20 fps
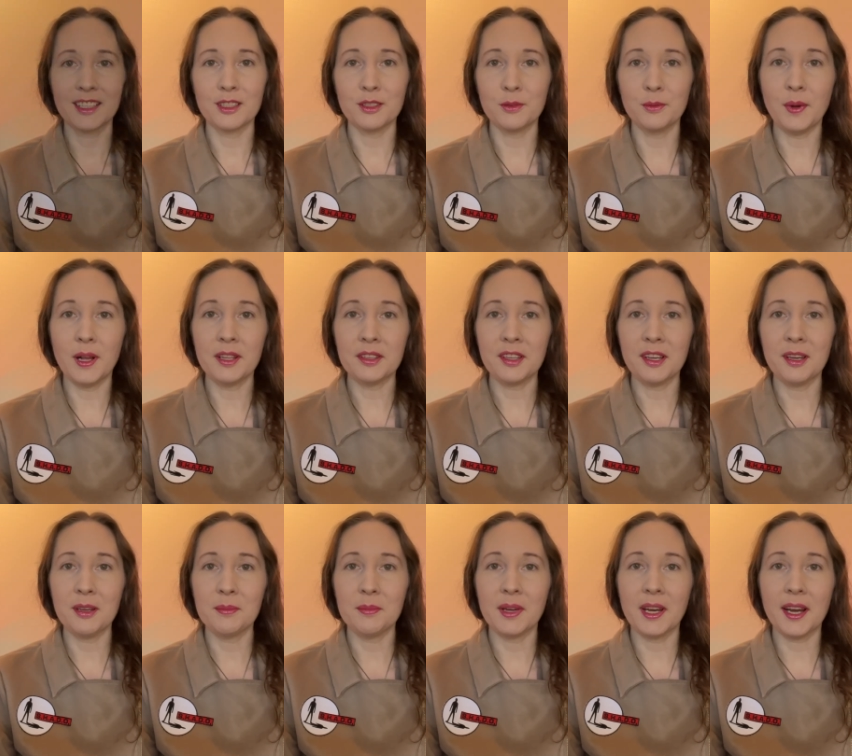
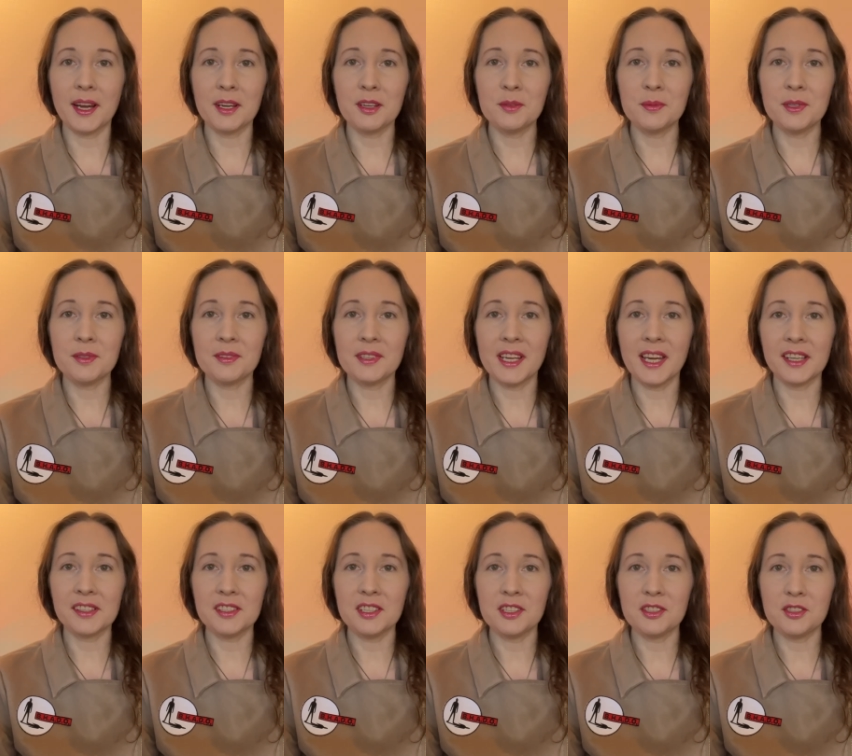Welcome. I'll be
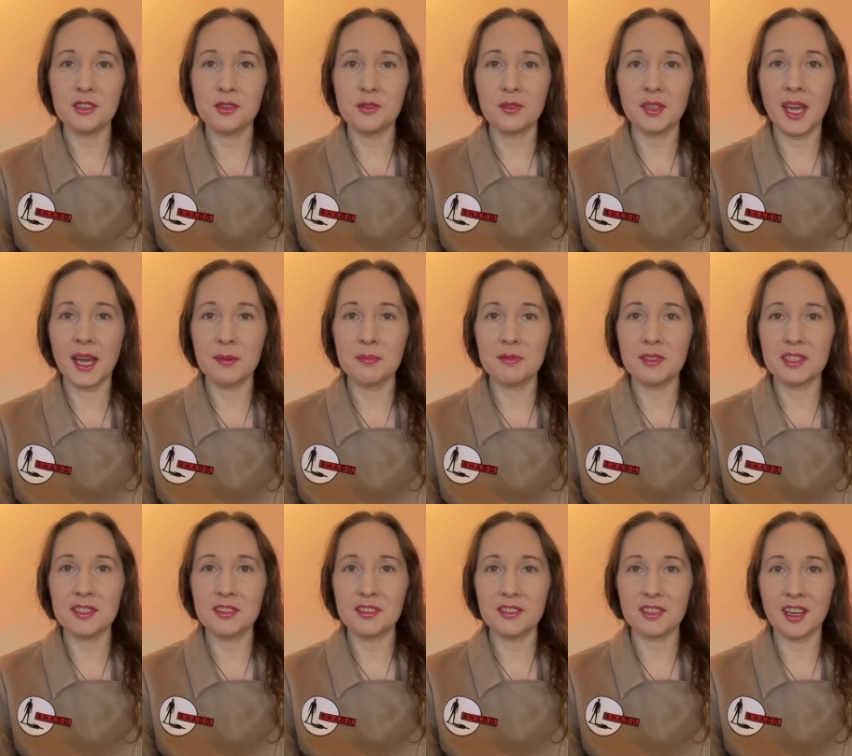reacting to
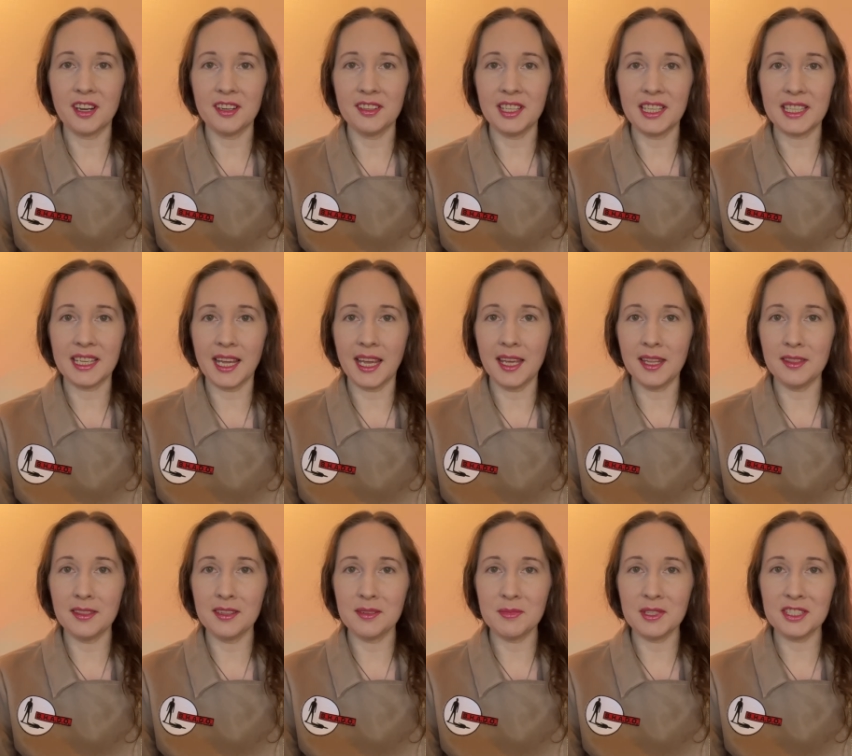Captain Scarlet
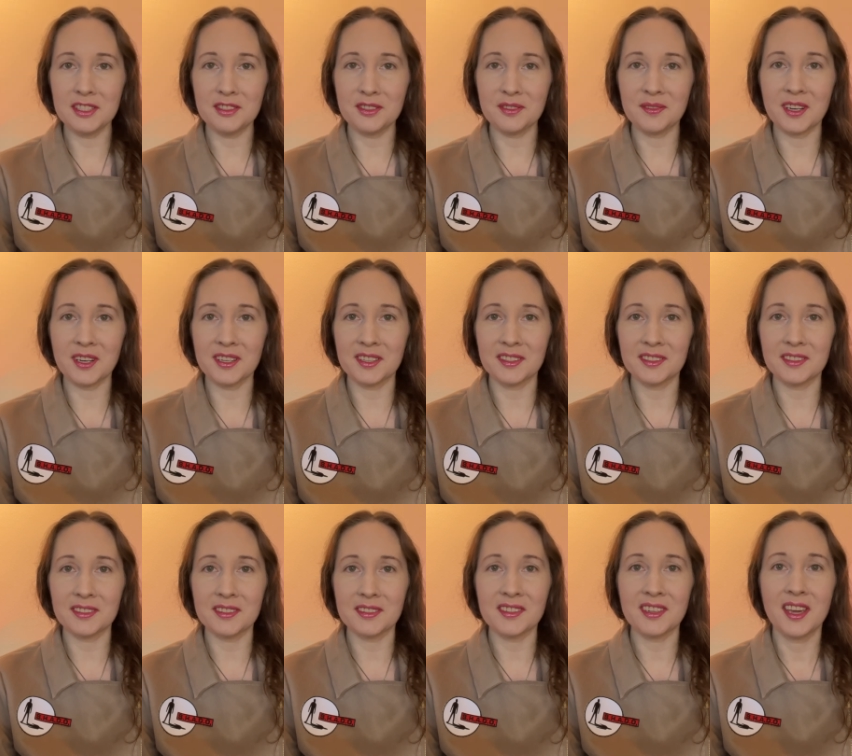and the
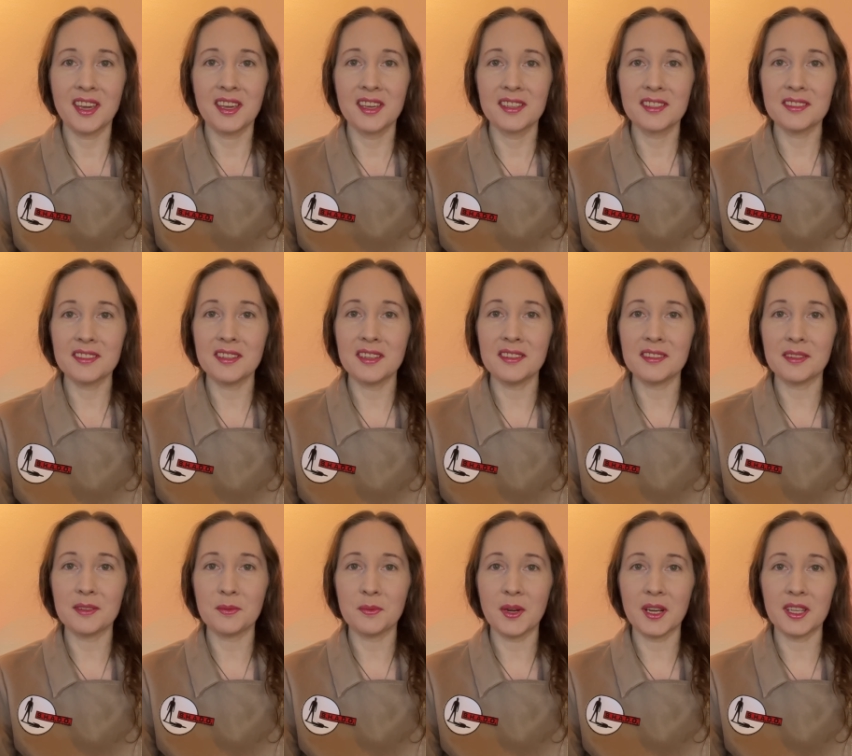Mysterons,
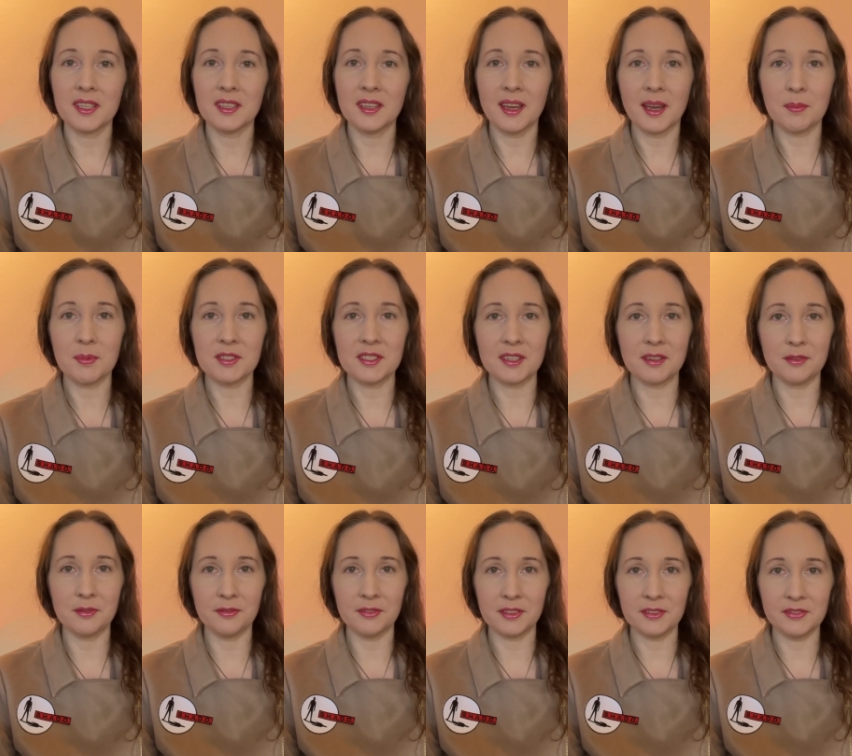Season 1,
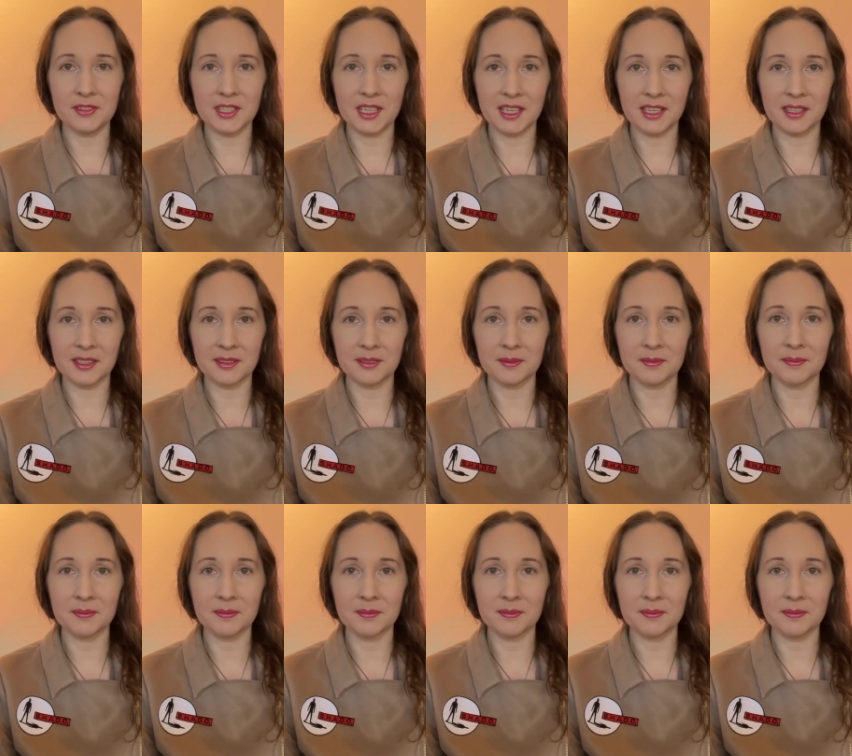Episode 15.